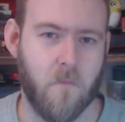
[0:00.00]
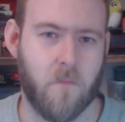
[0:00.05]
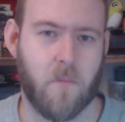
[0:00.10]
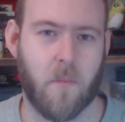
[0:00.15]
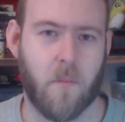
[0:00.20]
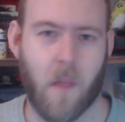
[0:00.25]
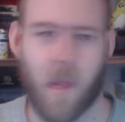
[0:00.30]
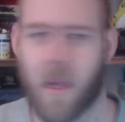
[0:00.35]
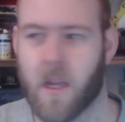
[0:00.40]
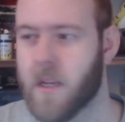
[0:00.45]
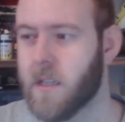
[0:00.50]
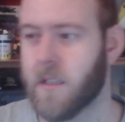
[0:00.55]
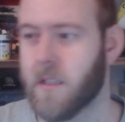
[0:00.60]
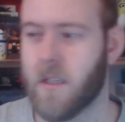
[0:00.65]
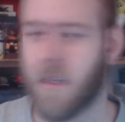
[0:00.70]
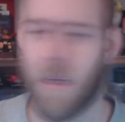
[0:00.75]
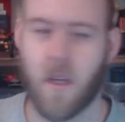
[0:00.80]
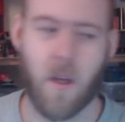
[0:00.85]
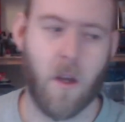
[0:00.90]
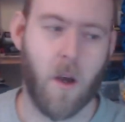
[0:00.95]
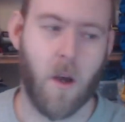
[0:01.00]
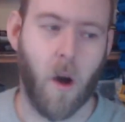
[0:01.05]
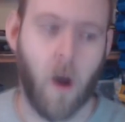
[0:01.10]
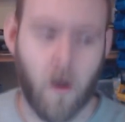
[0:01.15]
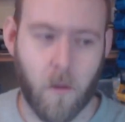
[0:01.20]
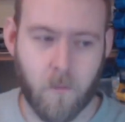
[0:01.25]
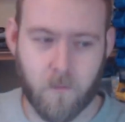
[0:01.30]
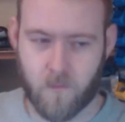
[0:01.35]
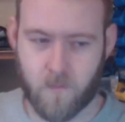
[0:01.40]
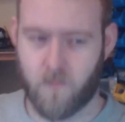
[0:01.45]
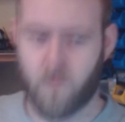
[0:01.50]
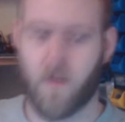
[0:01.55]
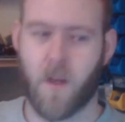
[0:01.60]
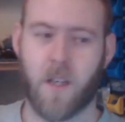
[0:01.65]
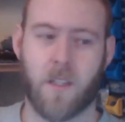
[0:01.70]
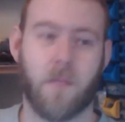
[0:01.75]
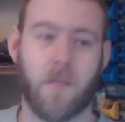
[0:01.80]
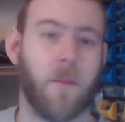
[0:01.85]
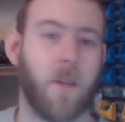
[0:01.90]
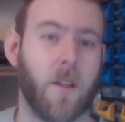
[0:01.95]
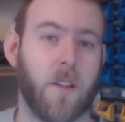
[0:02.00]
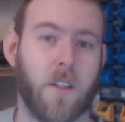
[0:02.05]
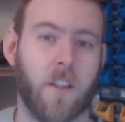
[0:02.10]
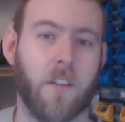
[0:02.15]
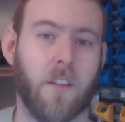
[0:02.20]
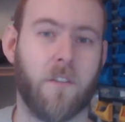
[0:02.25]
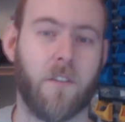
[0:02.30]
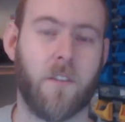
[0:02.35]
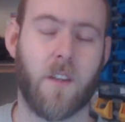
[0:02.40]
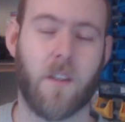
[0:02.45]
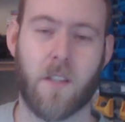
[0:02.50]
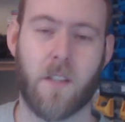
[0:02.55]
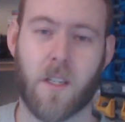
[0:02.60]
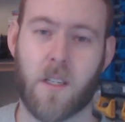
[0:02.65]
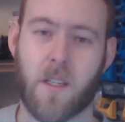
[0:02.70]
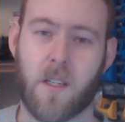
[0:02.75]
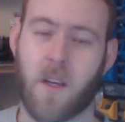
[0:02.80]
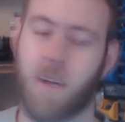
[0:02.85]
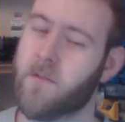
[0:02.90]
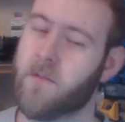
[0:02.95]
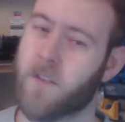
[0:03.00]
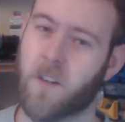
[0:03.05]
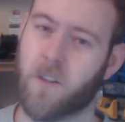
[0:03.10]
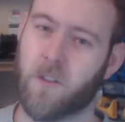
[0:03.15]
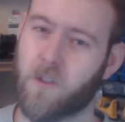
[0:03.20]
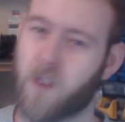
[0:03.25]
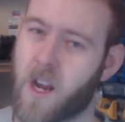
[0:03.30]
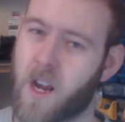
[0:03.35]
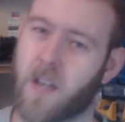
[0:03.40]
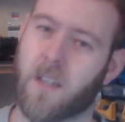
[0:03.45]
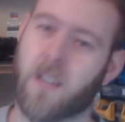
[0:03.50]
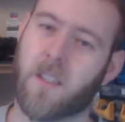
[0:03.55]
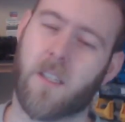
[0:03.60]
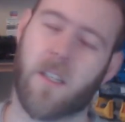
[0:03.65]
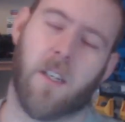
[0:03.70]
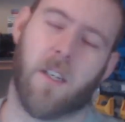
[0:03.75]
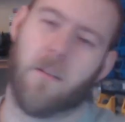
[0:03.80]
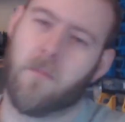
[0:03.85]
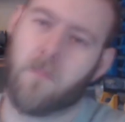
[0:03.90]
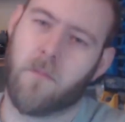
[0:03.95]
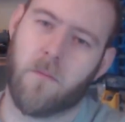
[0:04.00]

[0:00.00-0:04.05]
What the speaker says: because most of my stuff uses 9-volt tracks, so,